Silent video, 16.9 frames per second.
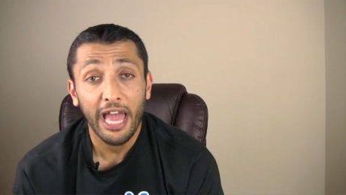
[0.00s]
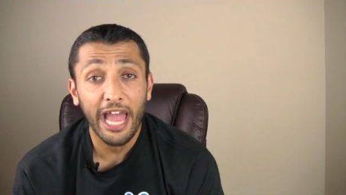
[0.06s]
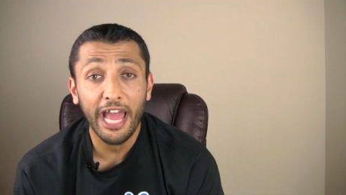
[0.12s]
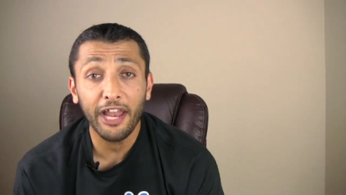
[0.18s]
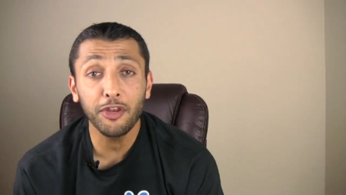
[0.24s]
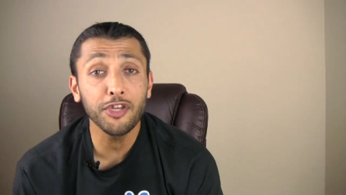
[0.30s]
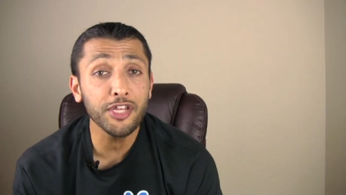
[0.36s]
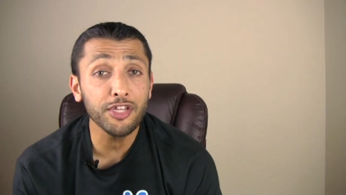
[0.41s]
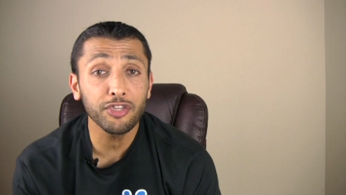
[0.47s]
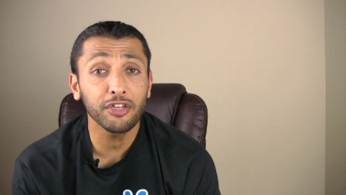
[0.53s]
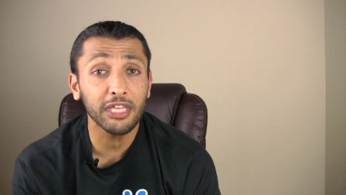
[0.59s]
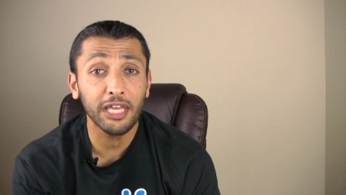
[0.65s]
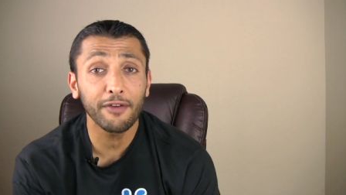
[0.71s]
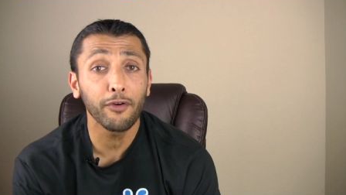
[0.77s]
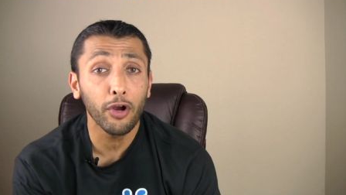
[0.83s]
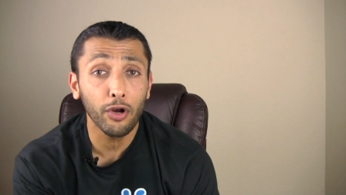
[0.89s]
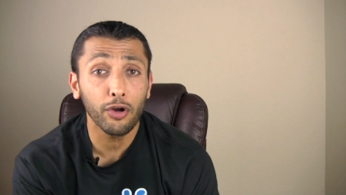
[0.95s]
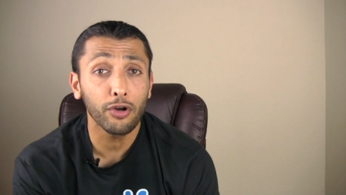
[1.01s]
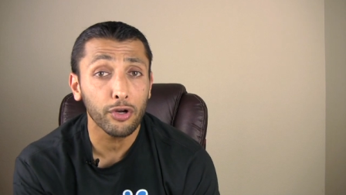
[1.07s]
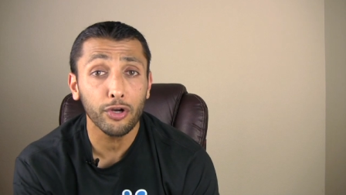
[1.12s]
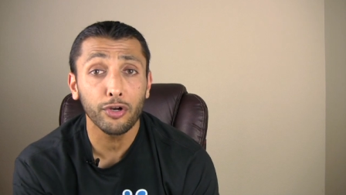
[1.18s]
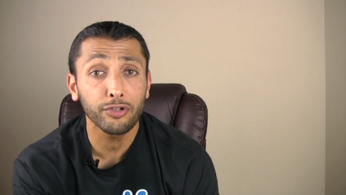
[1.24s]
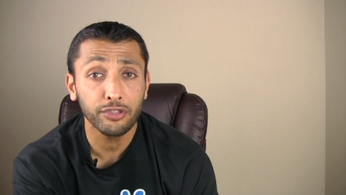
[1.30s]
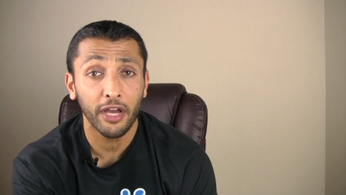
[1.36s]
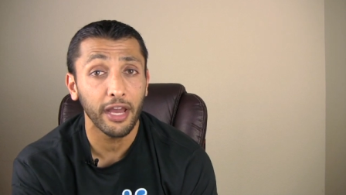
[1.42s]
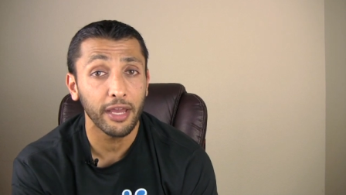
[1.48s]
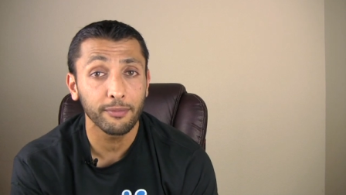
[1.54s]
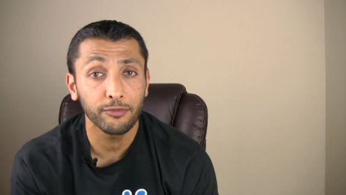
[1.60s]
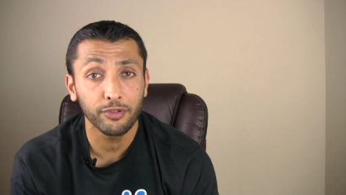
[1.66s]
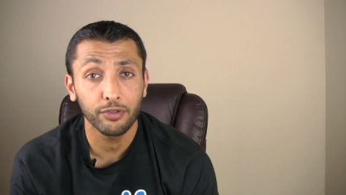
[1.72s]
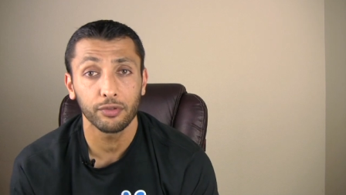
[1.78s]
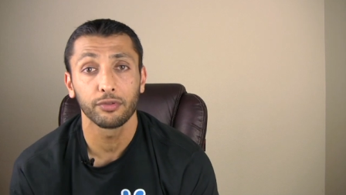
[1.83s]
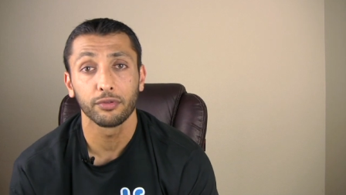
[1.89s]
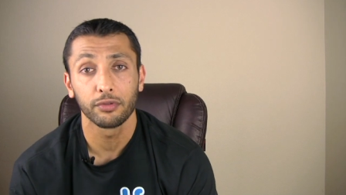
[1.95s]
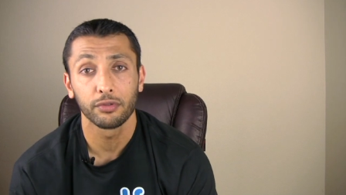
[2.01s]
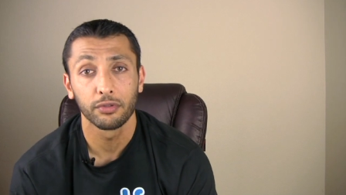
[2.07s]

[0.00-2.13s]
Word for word: And you need to give her her time too.